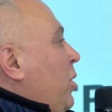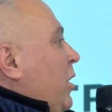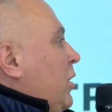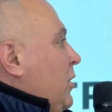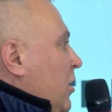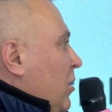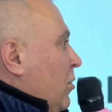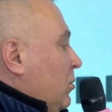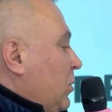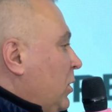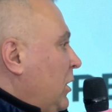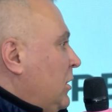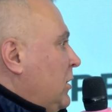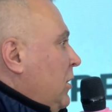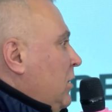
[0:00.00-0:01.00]
and
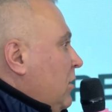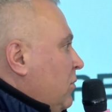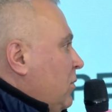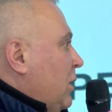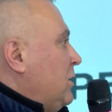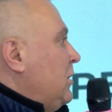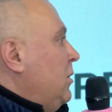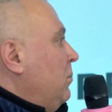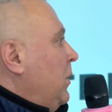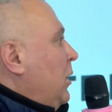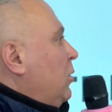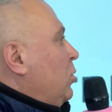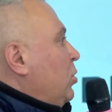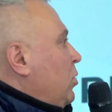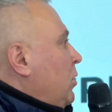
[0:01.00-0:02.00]
diagnose an
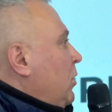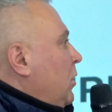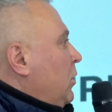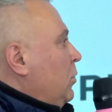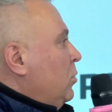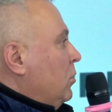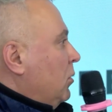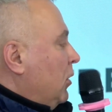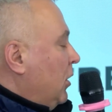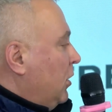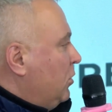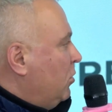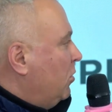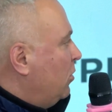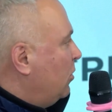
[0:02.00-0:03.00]
ACBT if
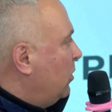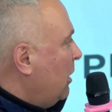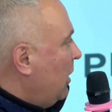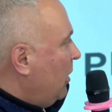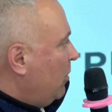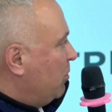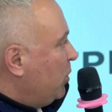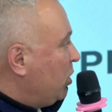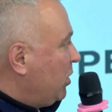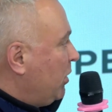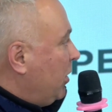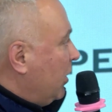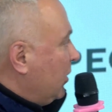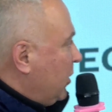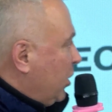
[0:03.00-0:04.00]
you don't have
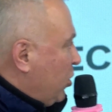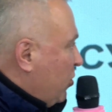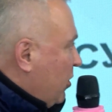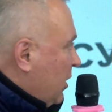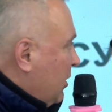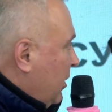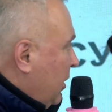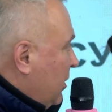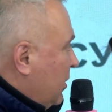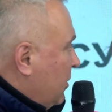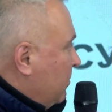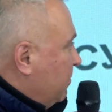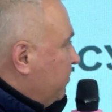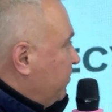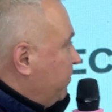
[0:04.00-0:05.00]
otolaryngologists,
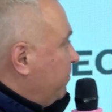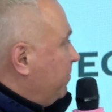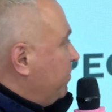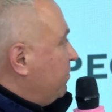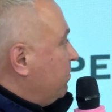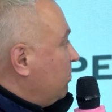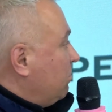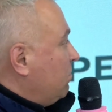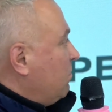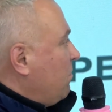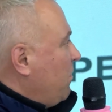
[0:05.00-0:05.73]
you have musicians.